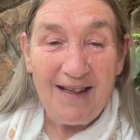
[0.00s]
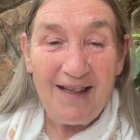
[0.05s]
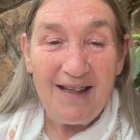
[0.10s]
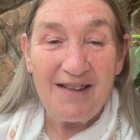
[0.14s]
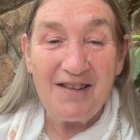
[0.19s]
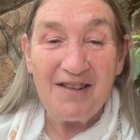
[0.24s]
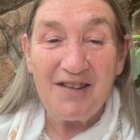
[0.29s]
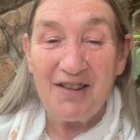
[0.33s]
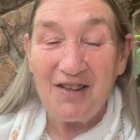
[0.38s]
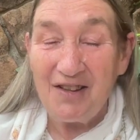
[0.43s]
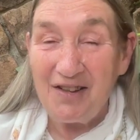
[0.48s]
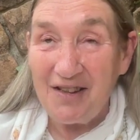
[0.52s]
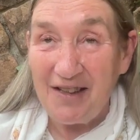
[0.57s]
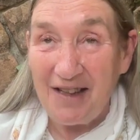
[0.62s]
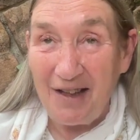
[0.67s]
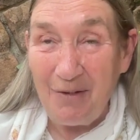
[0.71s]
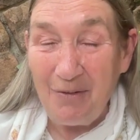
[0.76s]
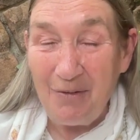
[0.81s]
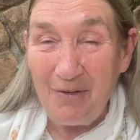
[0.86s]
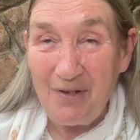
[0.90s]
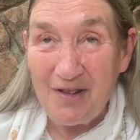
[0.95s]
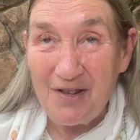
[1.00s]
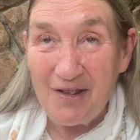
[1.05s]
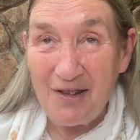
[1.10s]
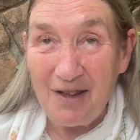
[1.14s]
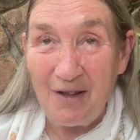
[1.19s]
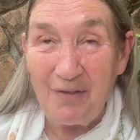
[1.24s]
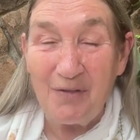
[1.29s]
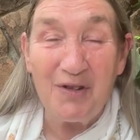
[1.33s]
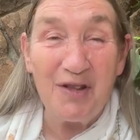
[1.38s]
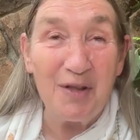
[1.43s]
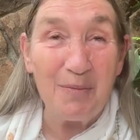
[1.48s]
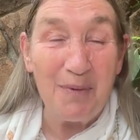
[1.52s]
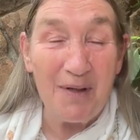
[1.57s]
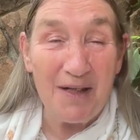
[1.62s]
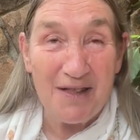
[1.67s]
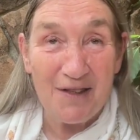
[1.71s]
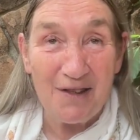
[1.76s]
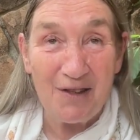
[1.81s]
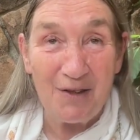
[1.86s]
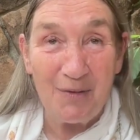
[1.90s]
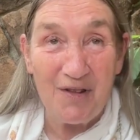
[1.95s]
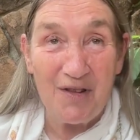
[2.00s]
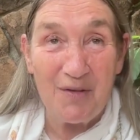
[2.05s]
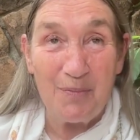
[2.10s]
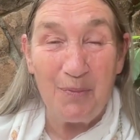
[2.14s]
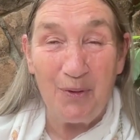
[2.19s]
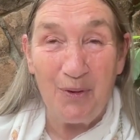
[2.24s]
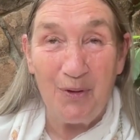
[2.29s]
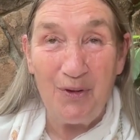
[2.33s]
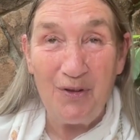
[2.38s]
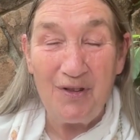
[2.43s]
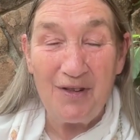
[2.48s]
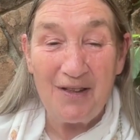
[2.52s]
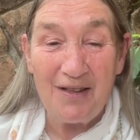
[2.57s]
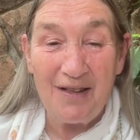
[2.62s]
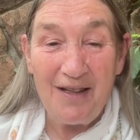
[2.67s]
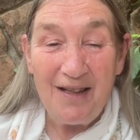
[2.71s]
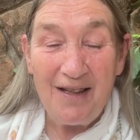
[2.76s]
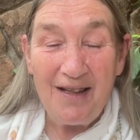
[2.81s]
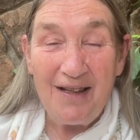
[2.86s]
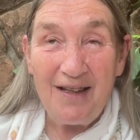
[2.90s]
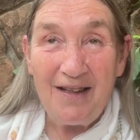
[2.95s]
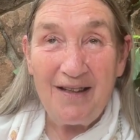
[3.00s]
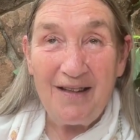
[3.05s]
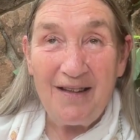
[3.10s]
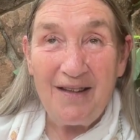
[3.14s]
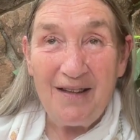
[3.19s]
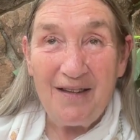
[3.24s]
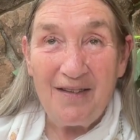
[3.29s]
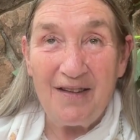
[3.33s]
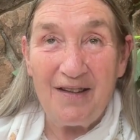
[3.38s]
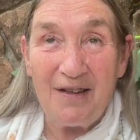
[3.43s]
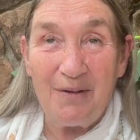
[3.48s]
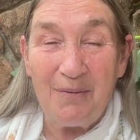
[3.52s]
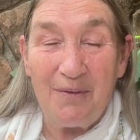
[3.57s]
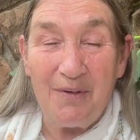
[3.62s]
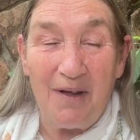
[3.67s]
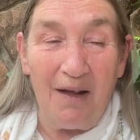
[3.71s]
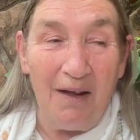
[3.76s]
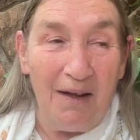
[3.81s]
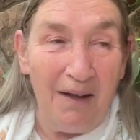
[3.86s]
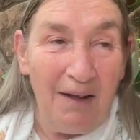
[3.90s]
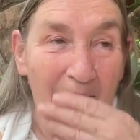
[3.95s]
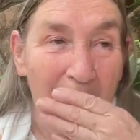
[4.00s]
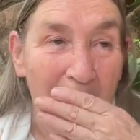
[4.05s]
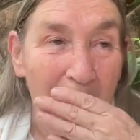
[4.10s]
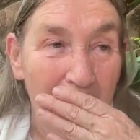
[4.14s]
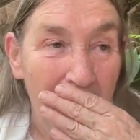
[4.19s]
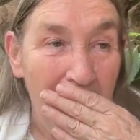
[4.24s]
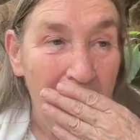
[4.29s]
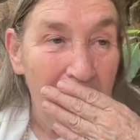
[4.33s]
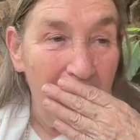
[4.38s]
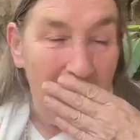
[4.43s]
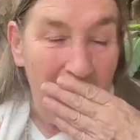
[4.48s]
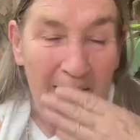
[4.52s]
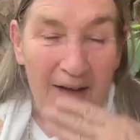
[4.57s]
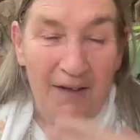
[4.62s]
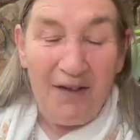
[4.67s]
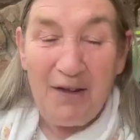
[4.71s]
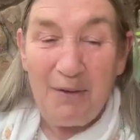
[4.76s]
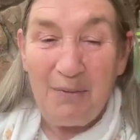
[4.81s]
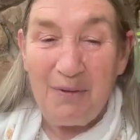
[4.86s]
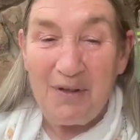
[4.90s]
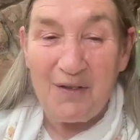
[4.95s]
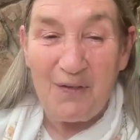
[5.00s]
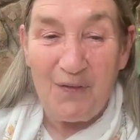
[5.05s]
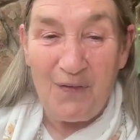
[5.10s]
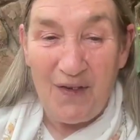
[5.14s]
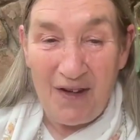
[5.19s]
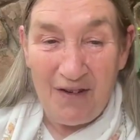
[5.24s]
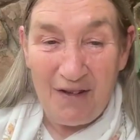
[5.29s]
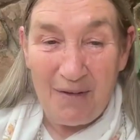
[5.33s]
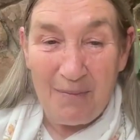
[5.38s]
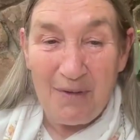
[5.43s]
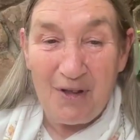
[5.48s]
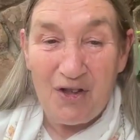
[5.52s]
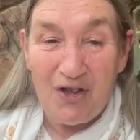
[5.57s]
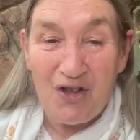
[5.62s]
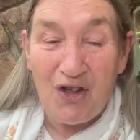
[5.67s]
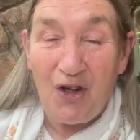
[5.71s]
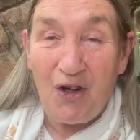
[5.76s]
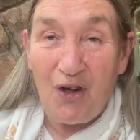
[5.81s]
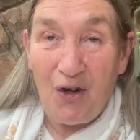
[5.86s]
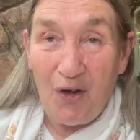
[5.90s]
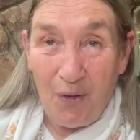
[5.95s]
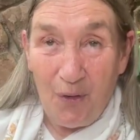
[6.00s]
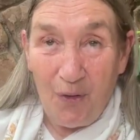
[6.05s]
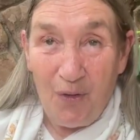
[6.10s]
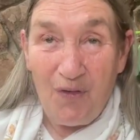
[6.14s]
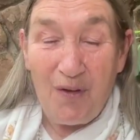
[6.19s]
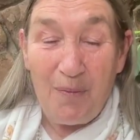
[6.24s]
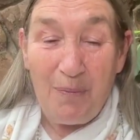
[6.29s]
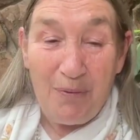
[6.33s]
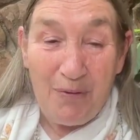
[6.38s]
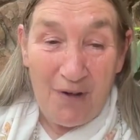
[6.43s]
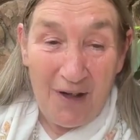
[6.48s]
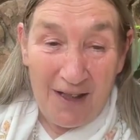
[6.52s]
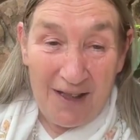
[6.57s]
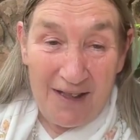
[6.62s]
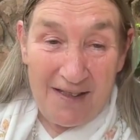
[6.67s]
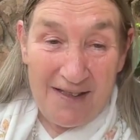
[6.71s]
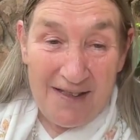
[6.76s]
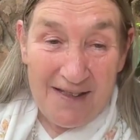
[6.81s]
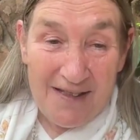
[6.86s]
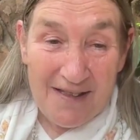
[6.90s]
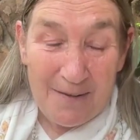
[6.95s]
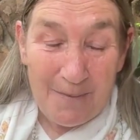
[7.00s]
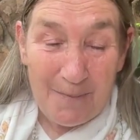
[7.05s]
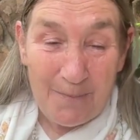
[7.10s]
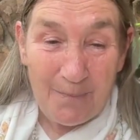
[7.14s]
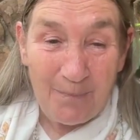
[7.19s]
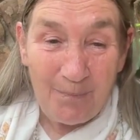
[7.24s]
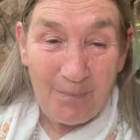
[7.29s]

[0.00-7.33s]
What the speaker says: It turned out, after the bicycle was bought, that it was very much overpriced.